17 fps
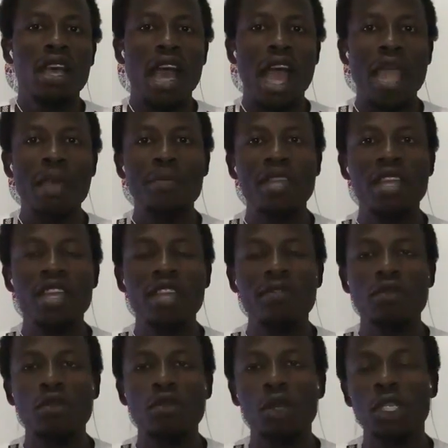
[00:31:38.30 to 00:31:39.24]
I
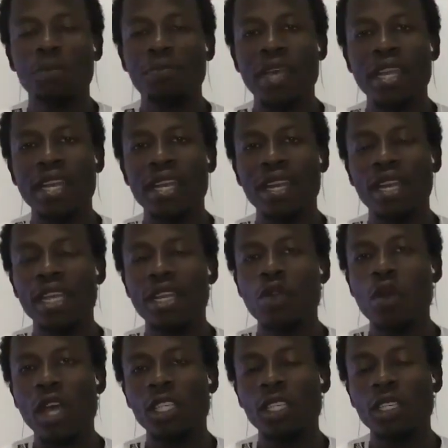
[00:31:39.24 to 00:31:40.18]
believe you
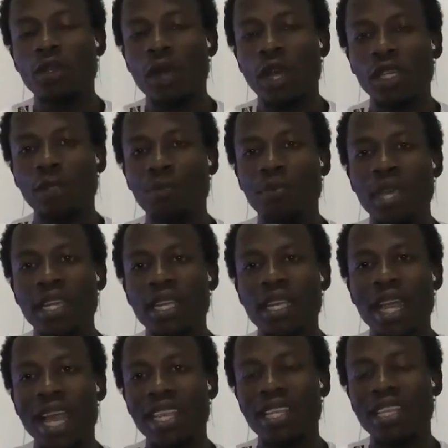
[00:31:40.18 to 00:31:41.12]
are
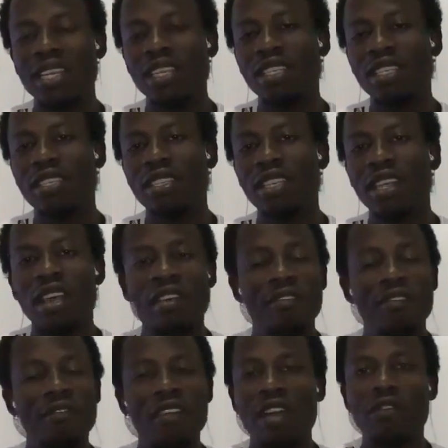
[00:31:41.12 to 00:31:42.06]
spending at least
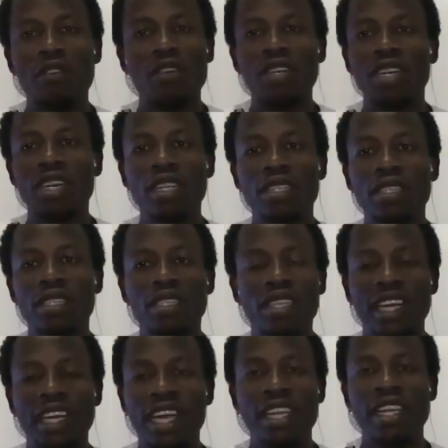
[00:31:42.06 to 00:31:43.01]
500
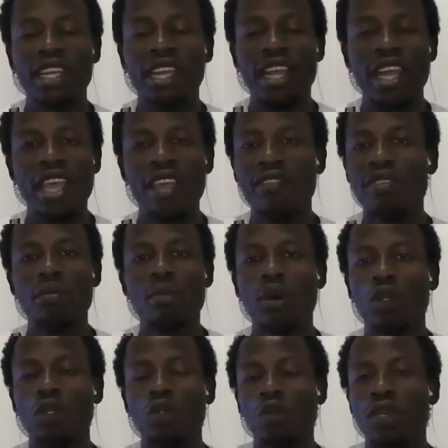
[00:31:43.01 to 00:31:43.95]
rand every
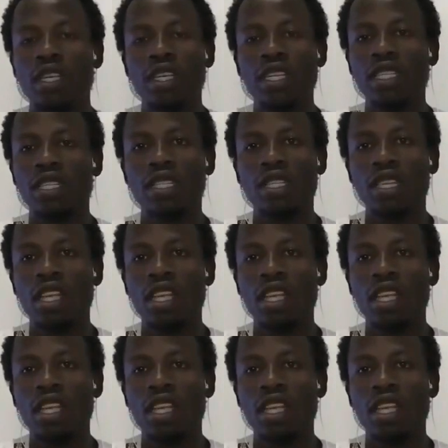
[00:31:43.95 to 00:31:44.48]
month to eat.